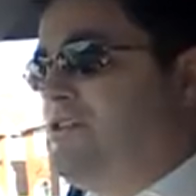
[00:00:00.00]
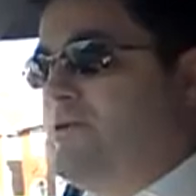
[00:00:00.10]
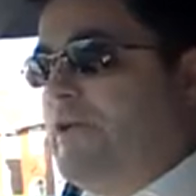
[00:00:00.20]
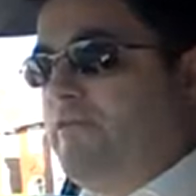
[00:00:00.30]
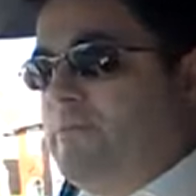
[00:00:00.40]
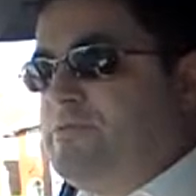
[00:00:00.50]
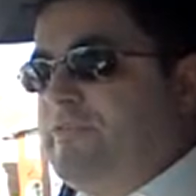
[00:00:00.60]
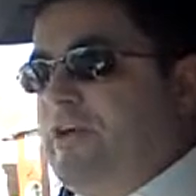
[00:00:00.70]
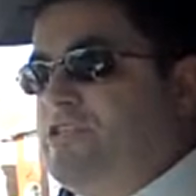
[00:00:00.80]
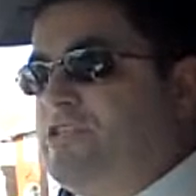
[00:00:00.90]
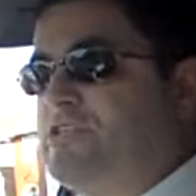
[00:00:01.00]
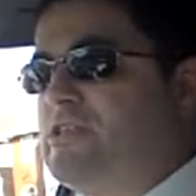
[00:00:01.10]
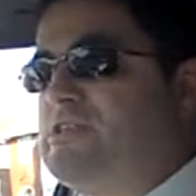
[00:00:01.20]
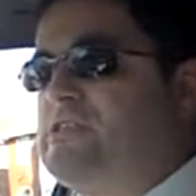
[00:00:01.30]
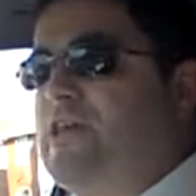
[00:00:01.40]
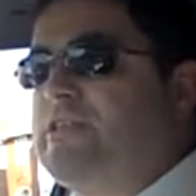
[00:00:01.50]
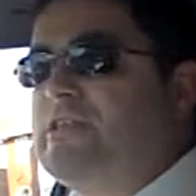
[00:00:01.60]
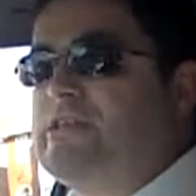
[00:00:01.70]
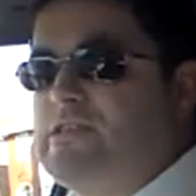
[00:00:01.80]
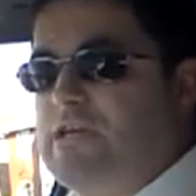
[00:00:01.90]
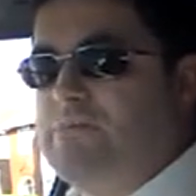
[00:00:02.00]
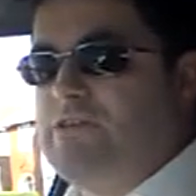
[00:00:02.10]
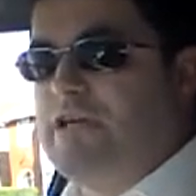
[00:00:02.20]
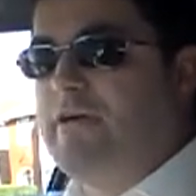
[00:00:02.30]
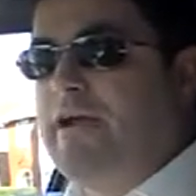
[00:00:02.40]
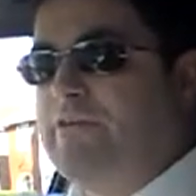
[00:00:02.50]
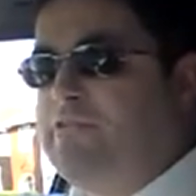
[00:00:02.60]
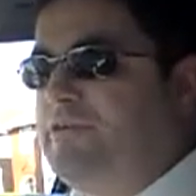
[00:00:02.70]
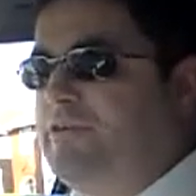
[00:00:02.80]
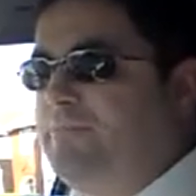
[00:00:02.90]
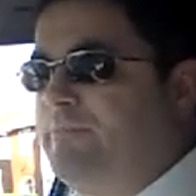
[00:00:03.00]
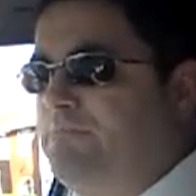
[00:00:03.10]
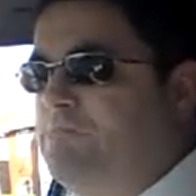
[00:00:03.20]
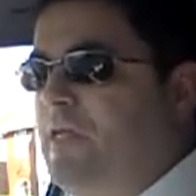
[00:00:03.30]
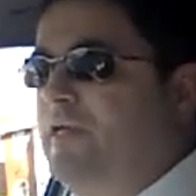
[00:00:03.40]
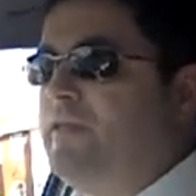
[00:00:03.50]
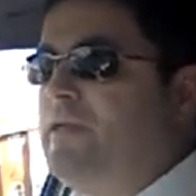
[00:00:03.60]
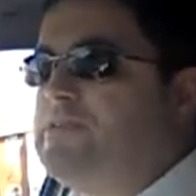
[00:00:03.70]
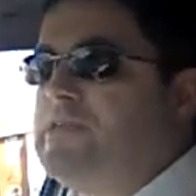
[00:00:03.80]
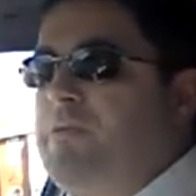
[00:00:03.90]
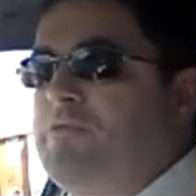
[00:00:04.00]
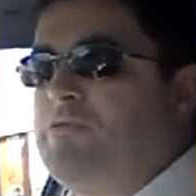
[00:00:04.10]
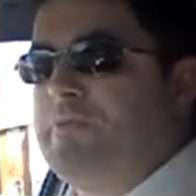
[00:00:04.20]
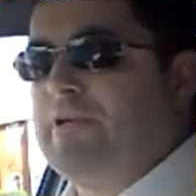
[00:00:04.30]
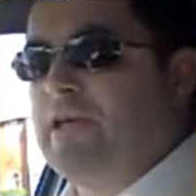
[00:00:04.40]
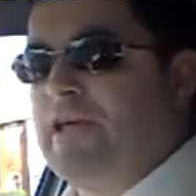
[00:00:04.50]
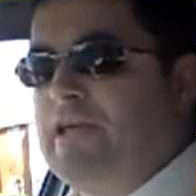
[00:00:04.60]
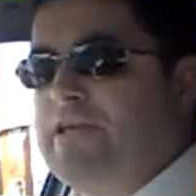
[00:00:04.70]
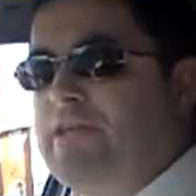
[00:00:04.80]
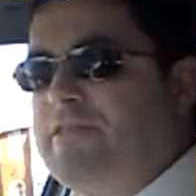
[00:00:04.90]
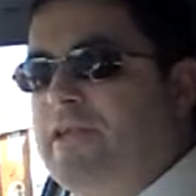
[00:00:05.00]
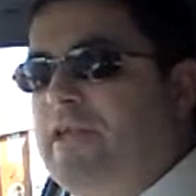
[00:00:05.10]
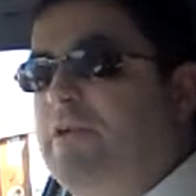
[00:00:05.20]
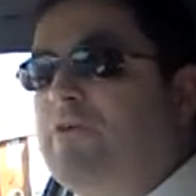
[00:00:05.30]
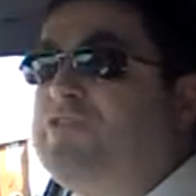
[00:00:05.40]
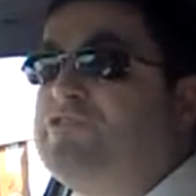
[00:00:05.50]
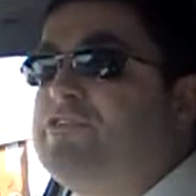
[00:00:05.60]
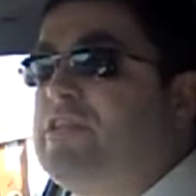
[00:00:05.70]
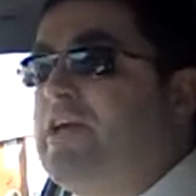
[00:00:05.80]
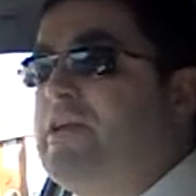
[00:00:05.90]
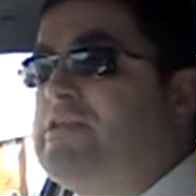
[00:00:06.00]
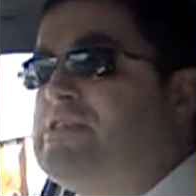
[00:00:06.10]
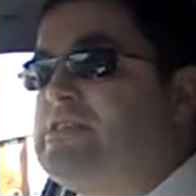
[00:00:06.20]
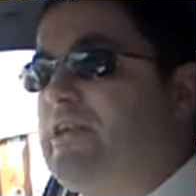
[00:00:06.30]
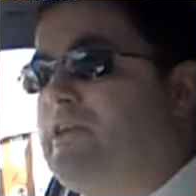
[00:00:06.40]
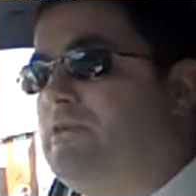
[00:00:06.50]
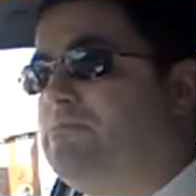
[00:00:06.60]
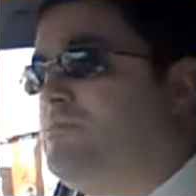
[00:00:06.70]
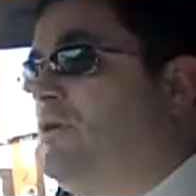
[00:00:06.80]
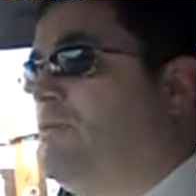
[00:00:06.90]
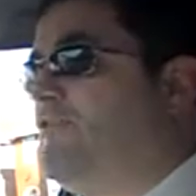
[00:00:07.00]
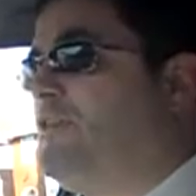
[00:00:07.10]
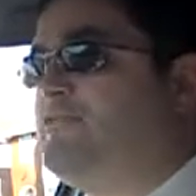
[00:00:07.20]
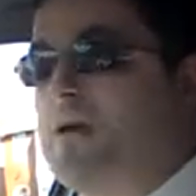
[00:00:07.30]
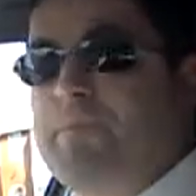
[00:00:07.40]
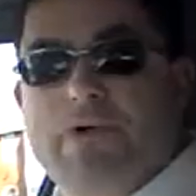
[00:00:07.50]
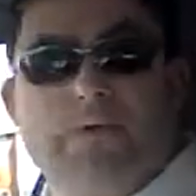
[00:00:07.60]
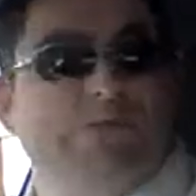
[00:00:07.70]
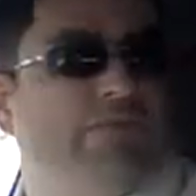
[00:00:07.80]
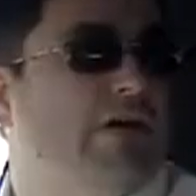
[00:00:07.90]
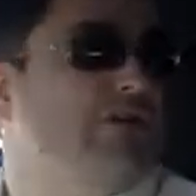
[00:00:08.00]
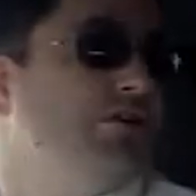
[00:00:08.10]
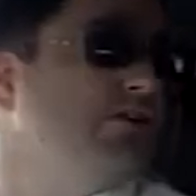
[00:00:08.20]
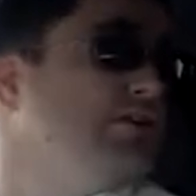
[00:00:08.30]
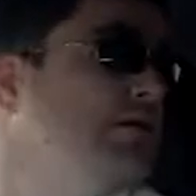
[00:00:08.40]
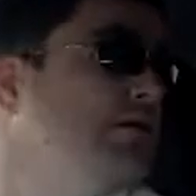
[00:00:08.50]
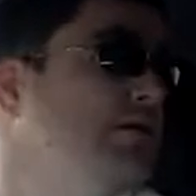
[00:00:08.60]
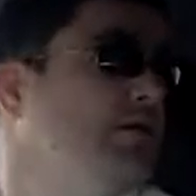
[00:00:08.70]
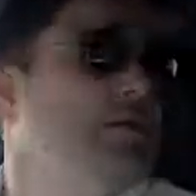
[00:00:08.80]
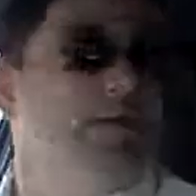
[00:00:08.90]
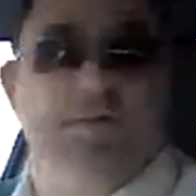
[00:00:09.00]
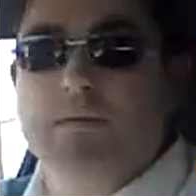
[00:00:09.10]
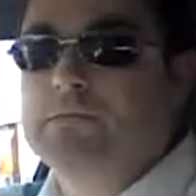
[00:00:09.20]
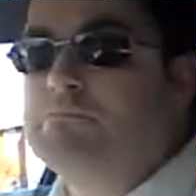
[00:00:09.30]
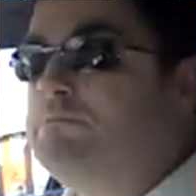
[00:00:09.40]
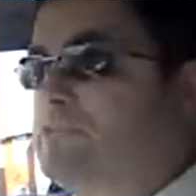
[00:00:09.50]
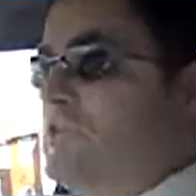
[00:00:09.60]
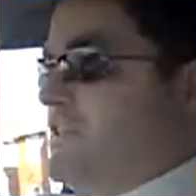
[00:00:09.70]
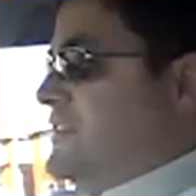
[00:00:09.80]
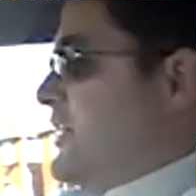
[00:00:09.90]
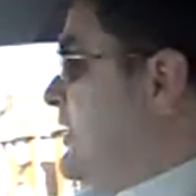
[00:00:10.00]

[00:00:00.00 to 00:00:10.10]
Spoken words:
doing your observations and seeing that there's nobody around, the examiner would be looking at you thinking, I wonder if they're going to signal. Well, if I've done my observations, just like